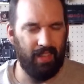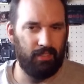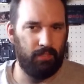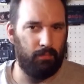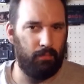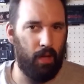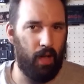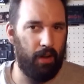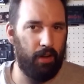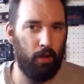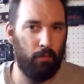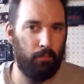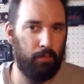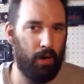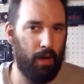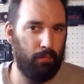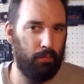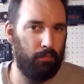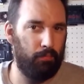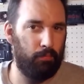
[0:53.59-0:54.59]
had some audio
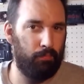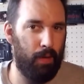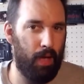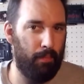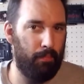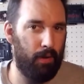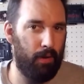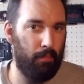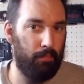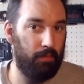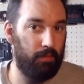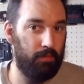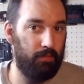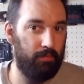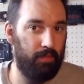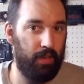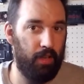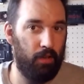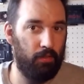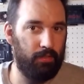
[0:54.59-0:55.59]
problems popping up in
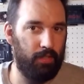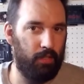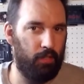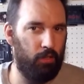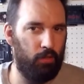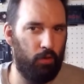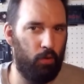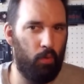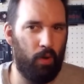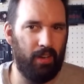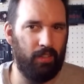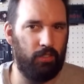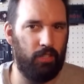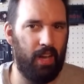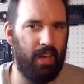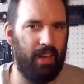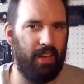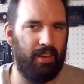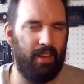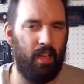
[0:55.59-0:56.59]
some videos and I couldn't quite
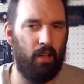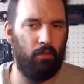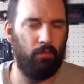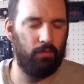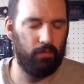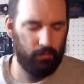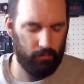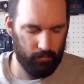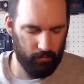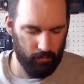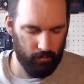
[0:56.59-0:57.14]
track it down.